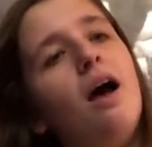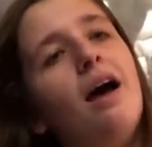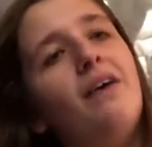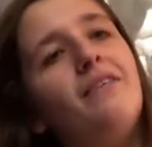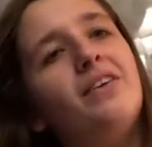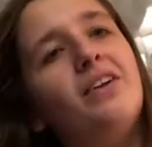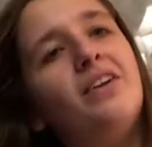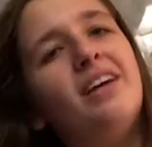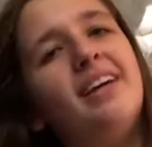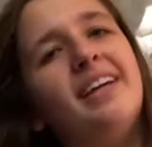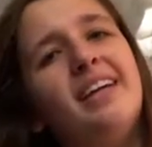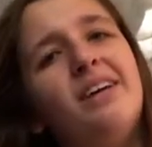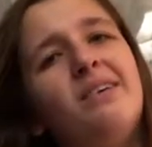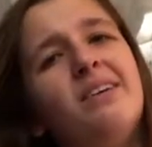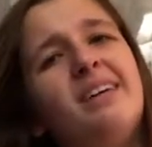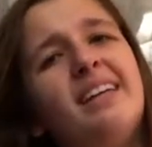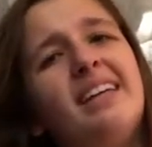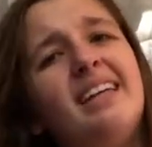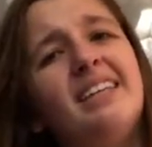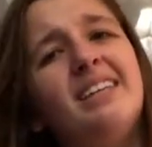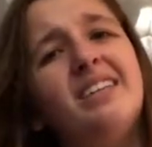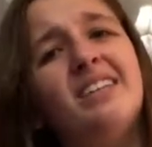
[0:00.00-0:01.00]
I feel like you
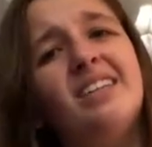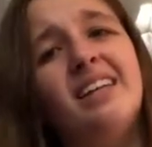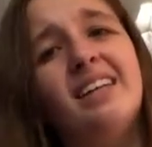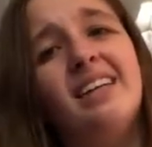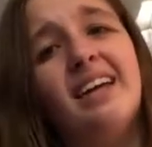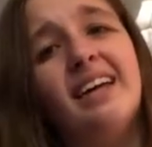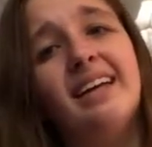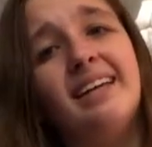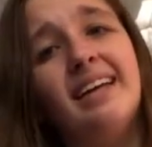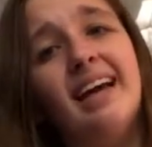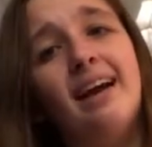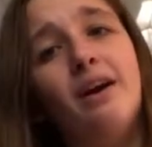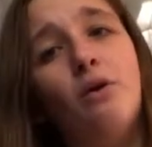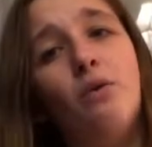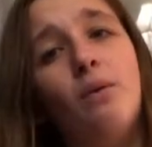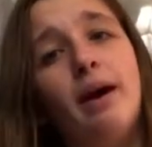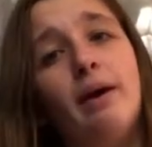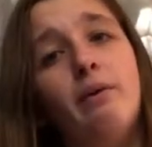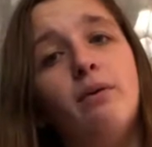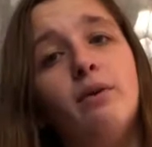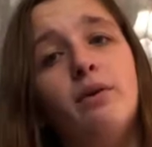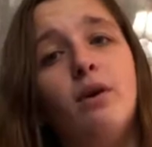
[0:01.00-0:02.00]
could easily like get
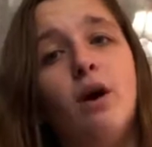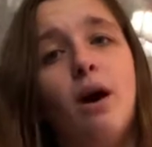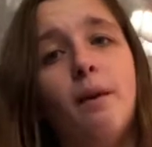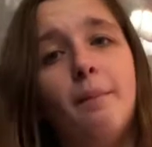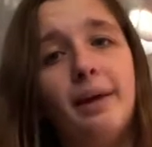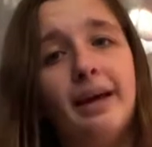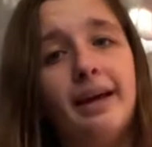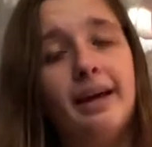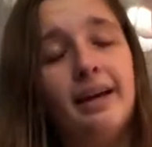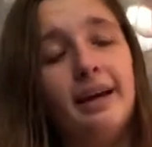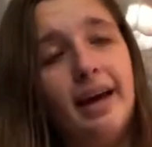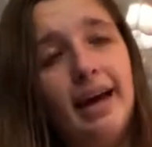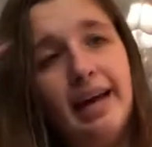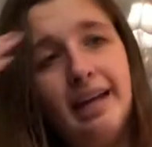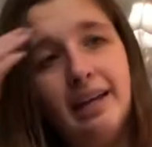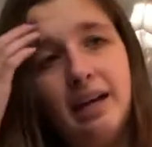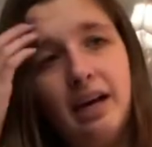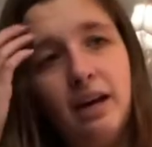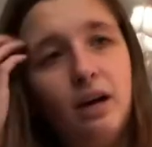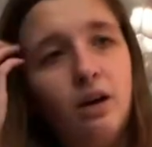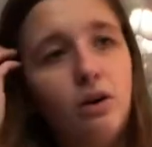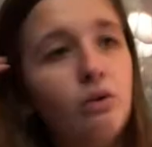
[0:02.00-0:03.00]
away with not making a
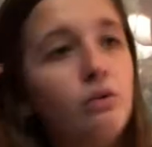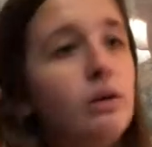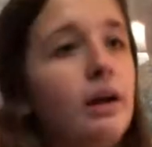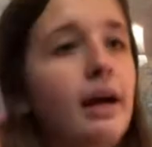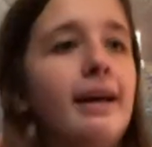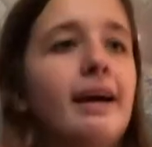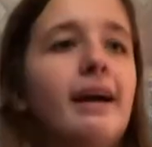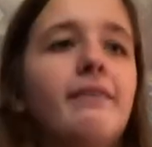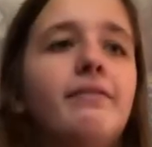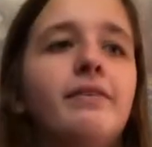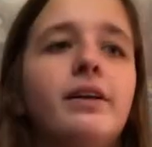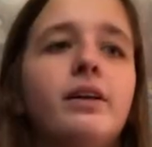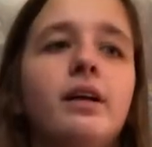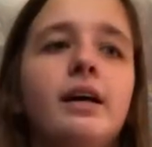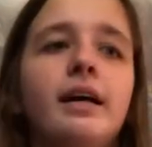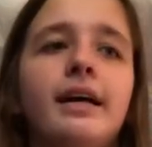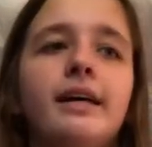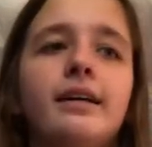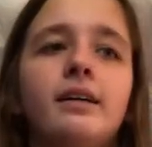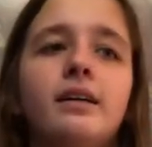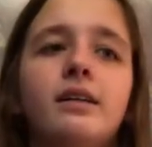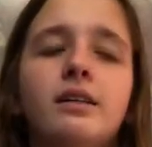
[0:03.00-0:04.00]
halo. Like I feel
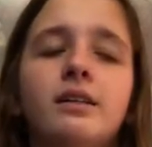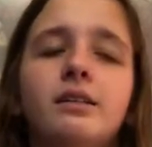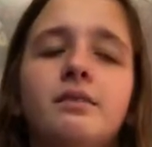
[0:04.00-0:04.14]
like